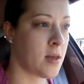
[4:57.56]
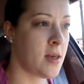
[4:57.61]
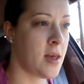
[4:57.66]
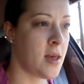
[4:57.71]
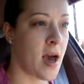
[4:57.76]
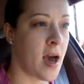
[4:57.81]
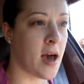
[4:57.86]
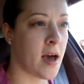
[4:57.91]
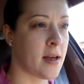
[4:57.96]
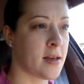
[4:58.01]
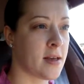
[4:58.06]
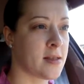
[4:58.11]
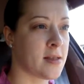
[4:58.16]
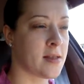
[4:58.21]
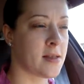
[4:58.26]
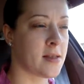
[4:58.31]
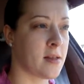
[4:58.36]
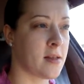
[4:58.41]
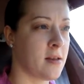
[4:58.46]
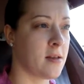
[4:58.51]

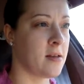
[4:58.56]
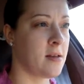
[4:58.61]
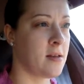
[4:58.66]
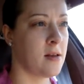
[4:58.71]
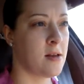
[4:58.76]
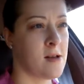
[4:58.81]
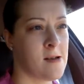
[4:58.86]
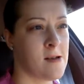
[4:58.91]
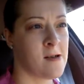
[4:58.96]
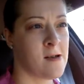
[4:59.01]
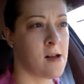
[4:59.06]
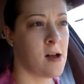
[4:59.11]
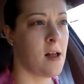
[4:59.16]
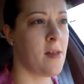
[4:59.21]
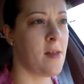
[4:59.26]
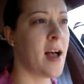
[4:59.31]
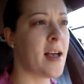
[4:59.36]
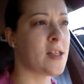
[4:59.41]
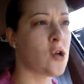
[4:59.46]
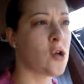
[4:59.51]
Yes.
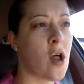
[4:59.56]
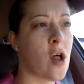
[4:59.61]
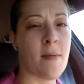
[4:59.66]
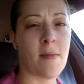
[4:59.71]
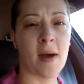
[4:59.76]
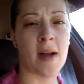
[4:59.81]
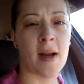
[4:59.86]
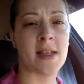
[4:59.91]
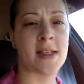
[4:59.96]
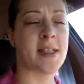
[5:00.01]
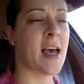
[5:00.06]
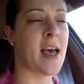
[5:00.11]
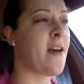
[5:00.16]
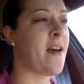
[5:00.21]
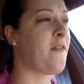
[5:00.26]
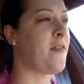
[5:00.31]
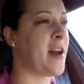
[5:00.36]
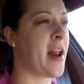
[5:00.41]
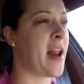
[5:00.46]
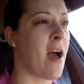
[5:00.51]
And that's all I'm going to say
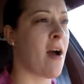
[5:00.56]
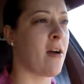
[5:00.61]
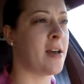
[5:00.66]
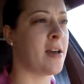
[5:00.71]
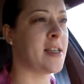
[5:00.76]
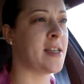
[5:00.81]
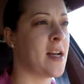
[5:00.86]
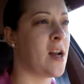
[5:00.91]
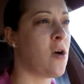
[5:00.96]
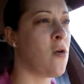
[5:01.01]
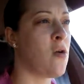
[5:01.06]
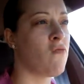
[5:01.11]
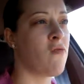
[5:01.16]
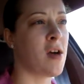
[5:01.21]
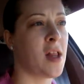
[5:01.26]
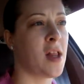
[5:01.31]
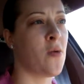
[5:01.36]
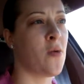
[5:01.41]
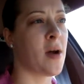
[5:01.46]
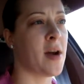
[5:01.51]
for now, because I don't
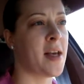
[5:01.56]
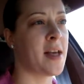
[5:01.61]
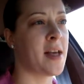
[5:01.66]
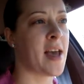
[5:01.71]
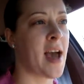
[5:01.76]
really want to